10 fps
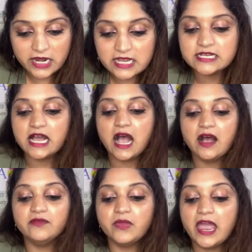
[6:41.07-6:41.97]
week
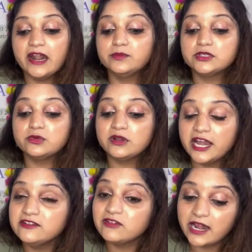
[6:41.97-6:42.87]
and up to
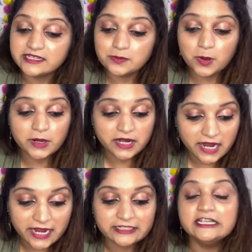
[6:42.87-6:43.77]
9 flights per
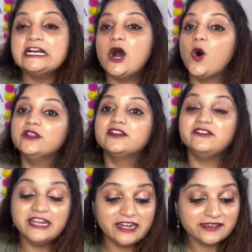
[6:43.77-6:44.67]
day on
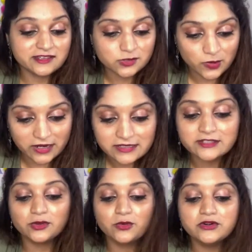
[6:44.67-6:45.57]
the weekdays as well.
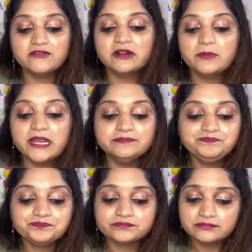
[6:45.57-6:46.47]
So route will
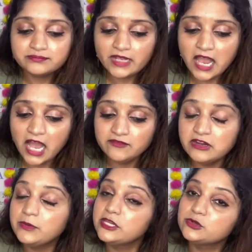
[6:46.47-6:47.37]
be
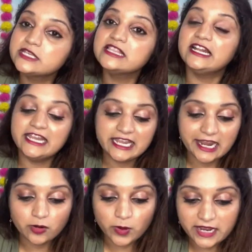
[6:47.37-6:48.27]
using the
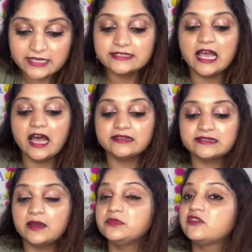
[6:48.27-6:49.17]
Link Airways
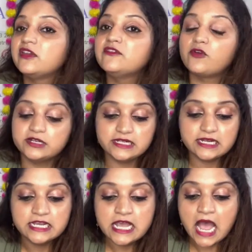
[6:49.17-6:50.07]
sub
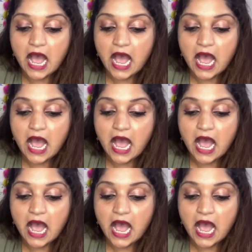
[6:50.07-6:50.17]
340